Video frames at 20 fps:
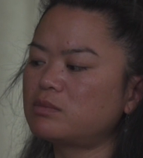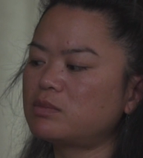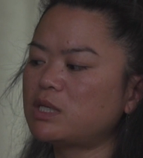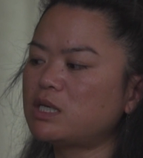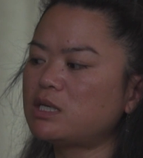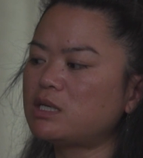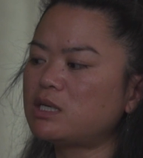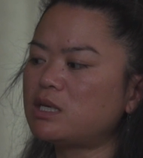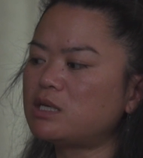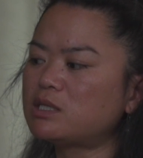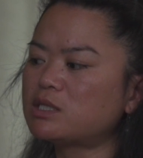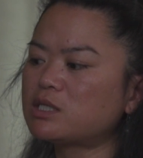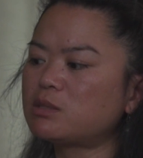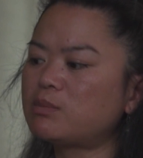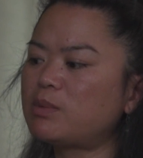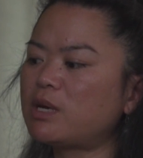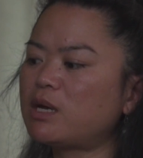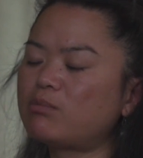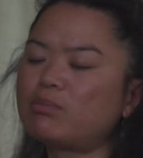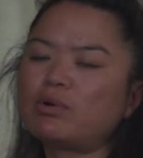engage
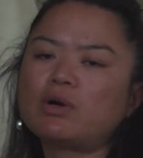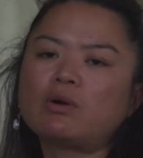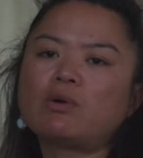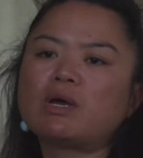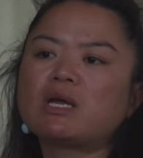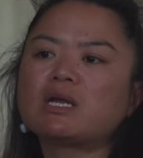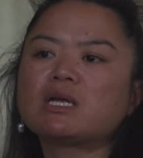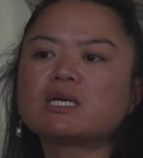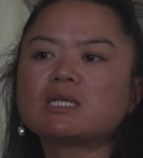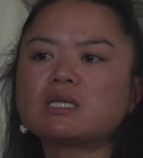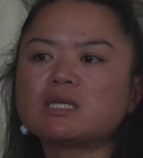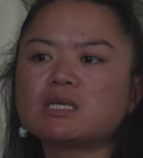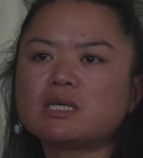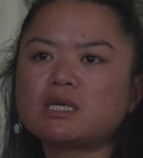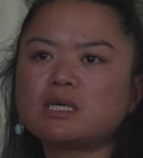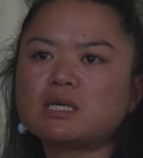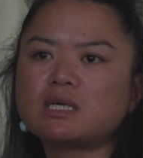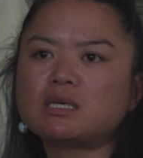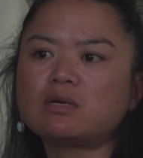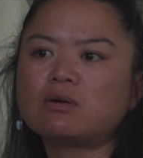Tibet
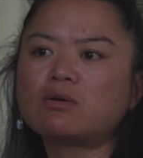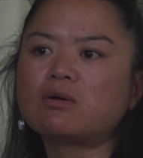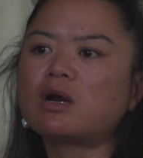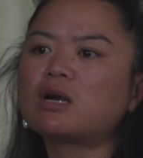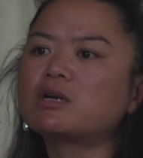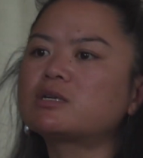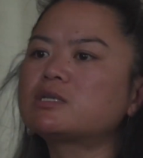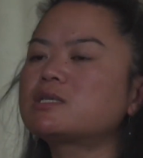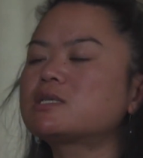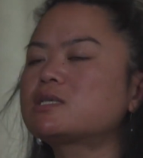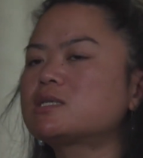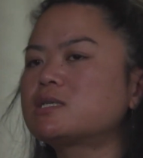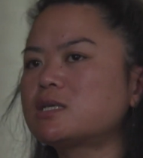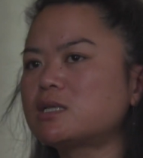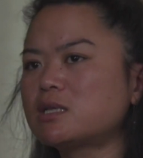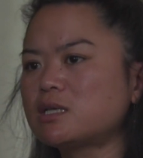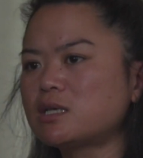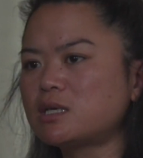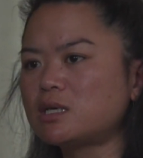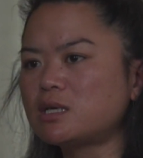poetically or
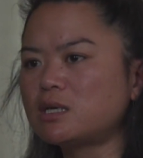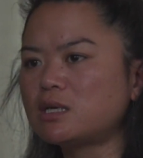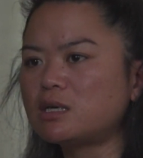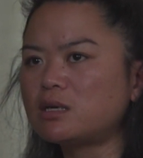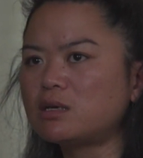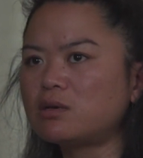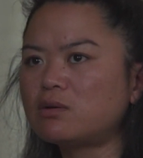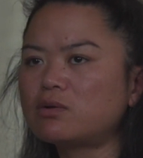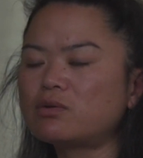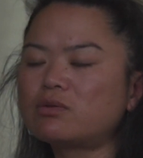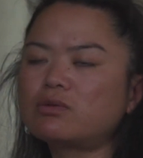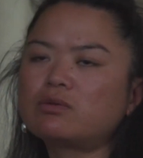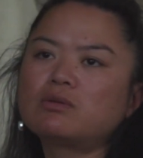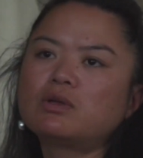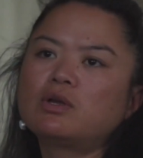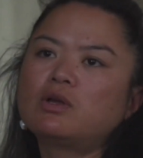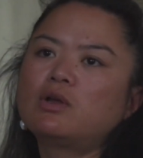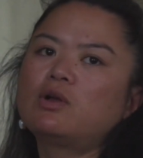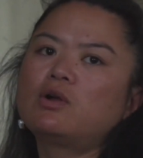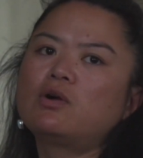artistically,
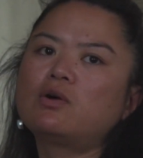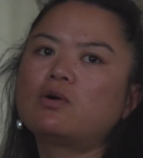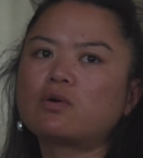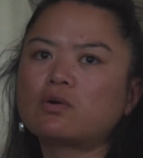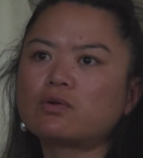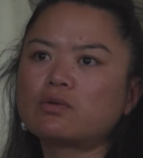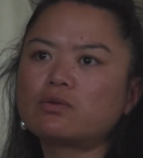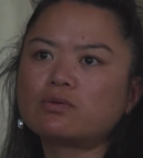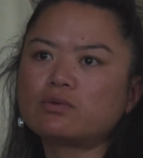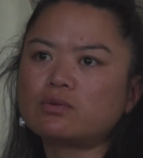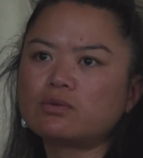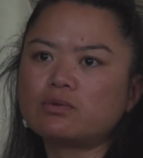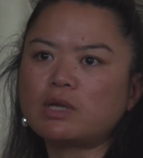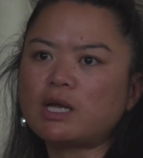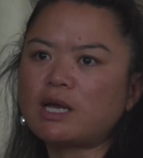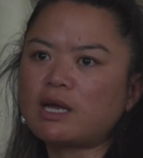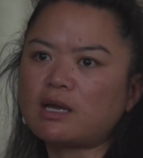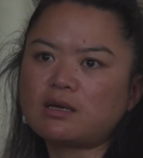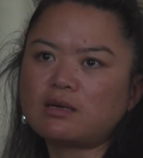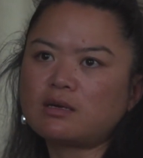or through